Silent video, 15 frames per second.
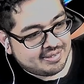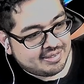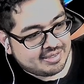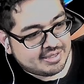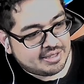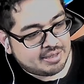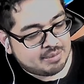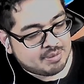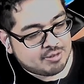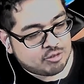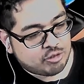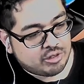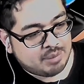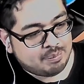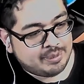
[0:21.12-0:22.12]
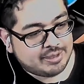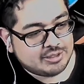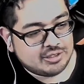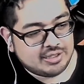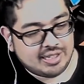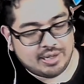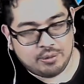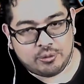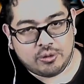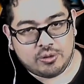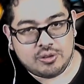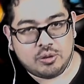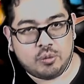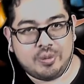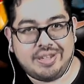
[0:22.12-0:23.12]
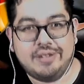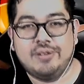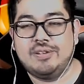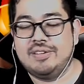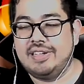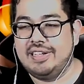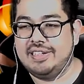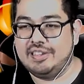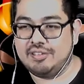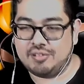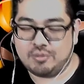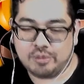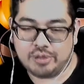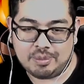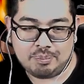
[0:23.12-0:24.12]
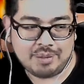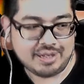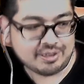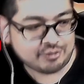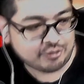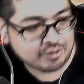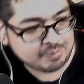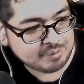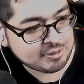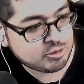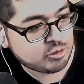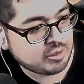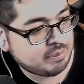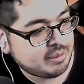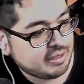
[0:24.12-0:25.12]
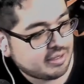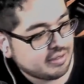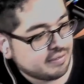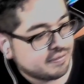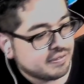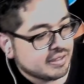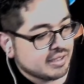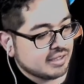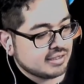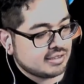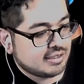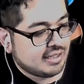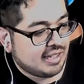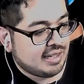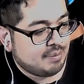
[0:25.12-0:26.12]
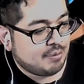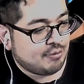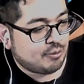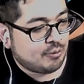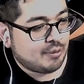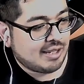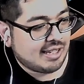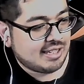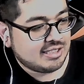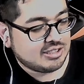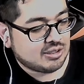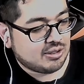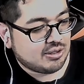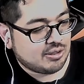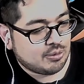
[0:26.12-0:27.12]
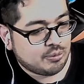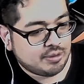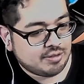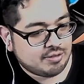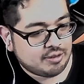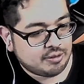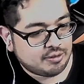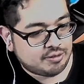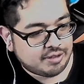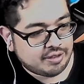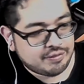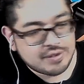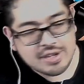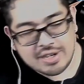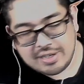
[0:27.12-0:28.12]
I did a mystery pick today. I rolled the wheel and this is what it picked for the mystery pick of today before we get into all the ReZero stuff.